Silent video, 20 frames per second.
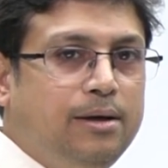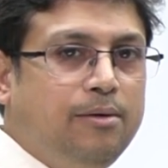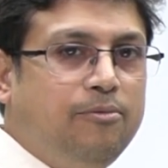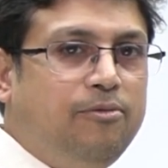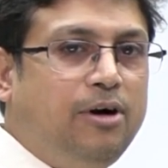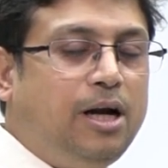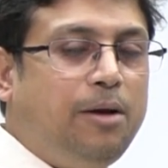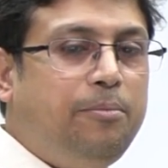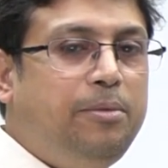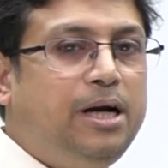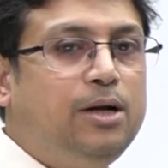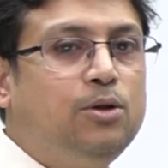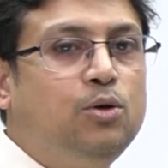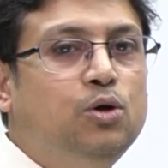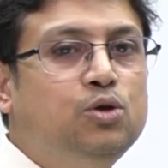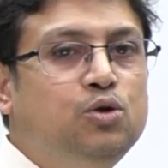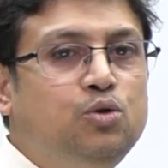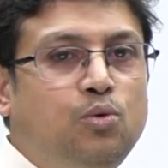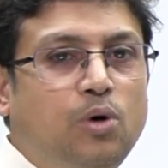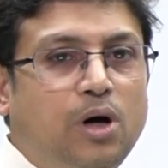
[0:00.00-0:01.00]
Vertebrate,
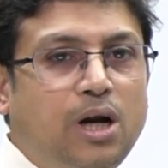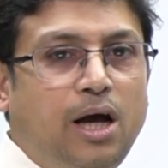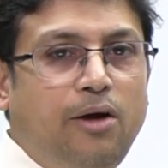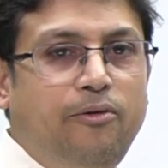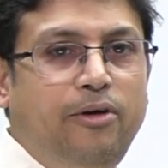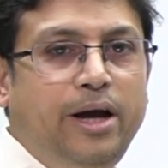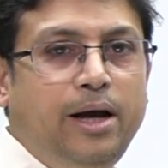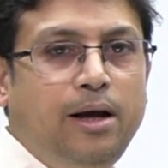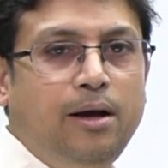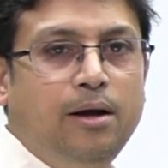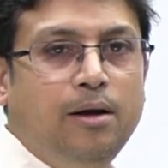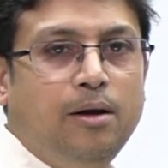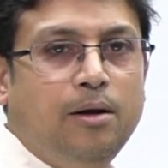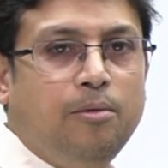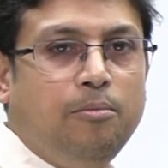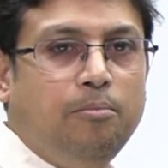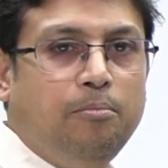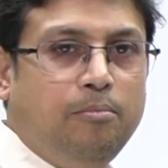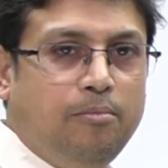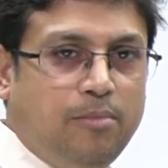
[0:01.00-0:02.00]
those who are having
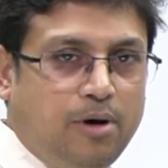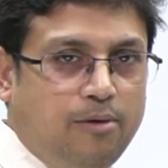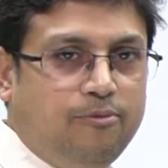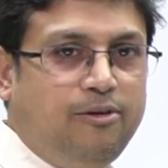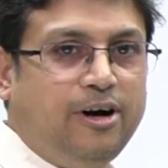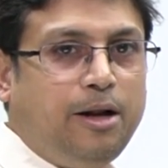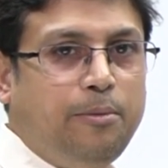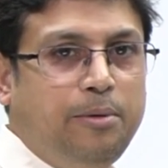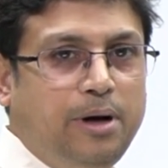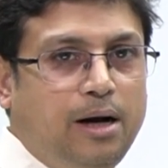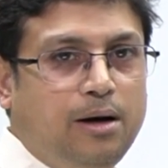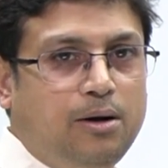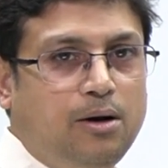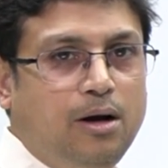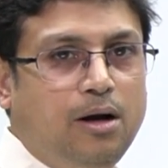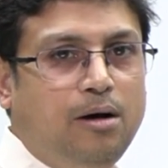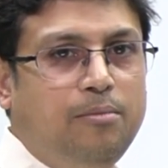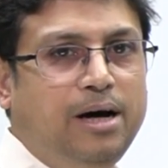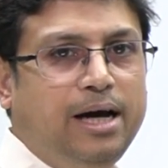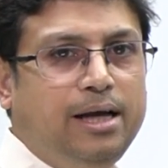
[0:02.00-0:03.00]
vertebral
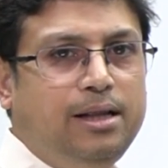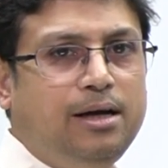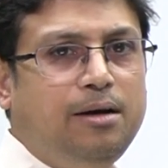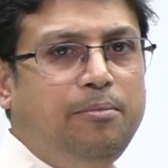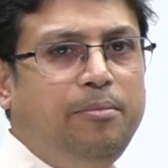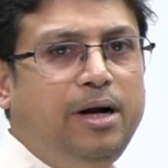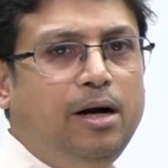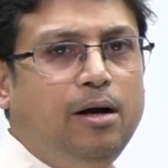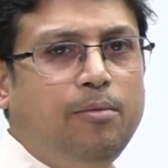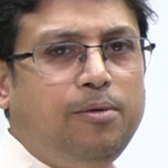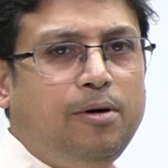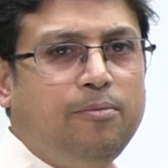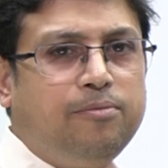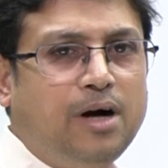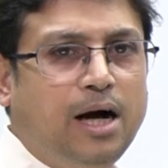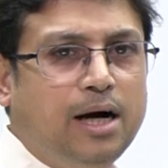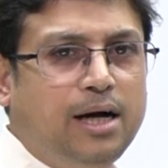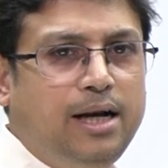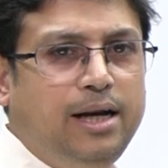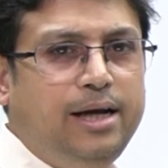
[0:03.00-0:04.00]
column, either made up of
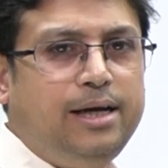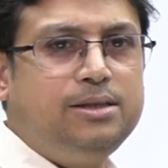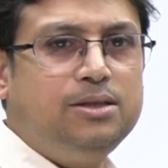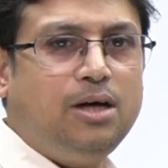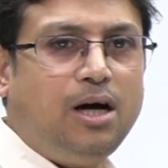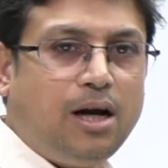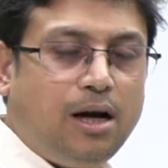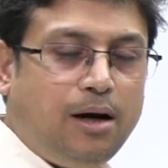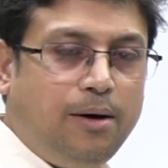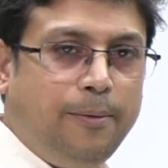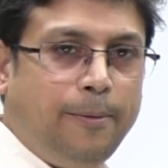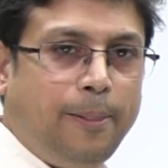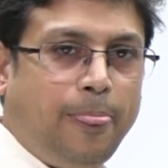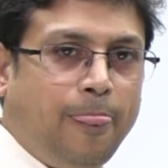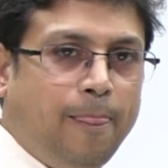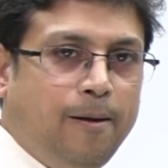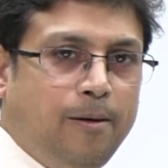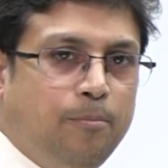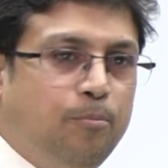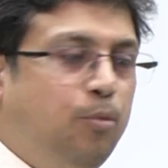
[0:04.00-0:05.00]
cartilage or
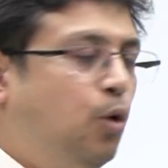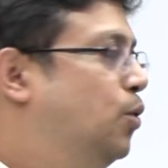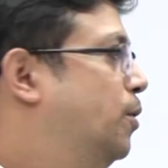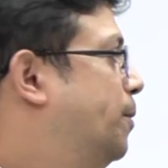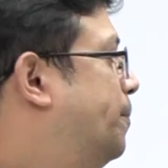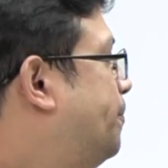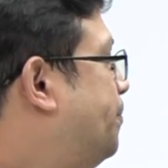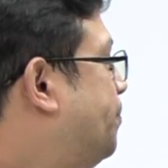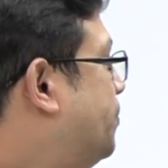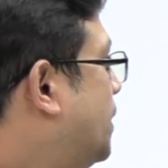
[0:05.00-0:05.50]
bone.